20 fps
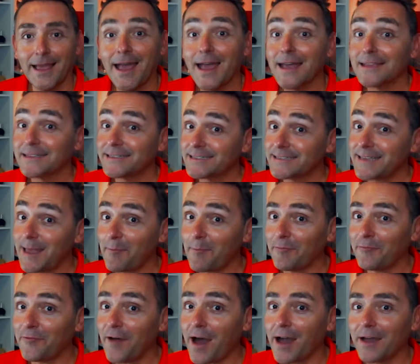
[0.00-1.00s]
Step
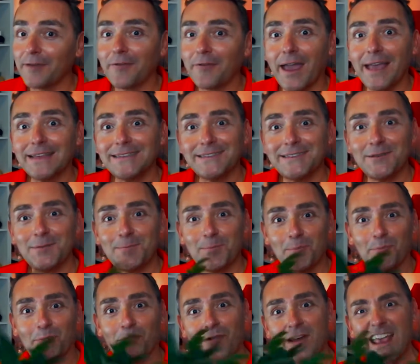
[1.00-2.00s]
five is to
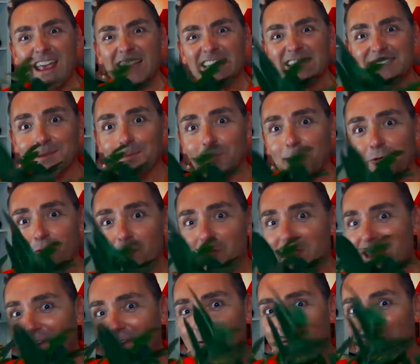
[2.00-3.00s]
bring in some
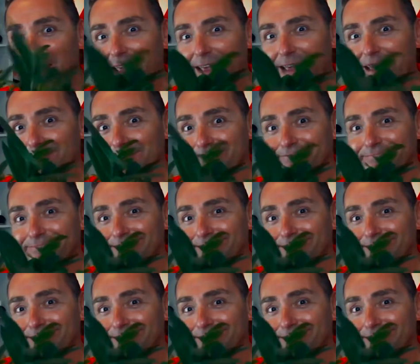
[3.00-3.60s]
greenery.